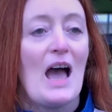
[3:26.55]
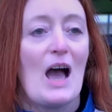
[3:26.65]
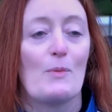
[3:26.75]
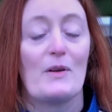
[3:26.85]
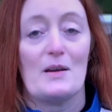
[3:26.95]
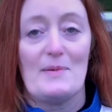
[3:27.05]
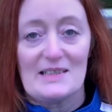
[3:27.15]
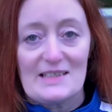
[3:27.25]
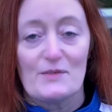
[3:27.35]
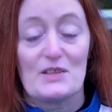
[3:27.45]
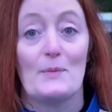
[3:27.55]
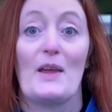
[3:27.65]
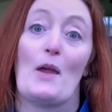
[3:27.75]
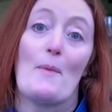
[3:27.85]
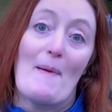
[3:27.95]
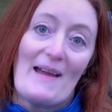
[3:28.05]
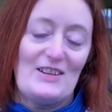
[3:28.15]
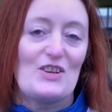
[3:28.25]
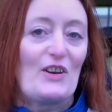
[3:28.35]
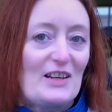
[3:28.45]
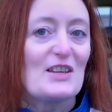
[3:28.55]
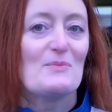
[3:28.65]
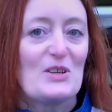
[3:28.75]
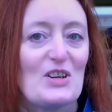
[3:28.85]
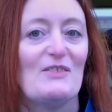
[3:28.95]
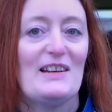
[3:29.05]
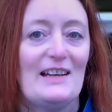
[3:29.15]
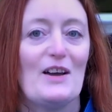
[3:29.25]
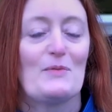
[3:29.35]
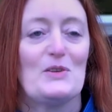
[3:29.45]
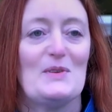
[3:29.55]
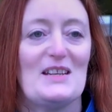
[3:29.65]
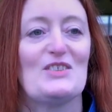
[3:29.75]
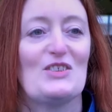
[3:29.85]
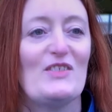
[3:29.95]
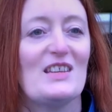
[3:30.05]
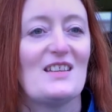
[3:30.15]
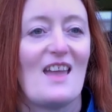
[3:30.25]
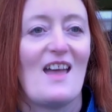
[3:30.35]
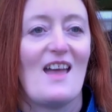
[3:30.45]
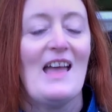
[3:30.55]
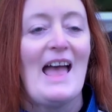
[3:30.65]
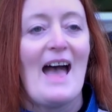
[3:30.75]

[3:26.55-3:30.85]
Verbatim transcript: Uh, we're going to be at Silverstone. We're going to go be back at Donington, which I really love, which we didn't do this year.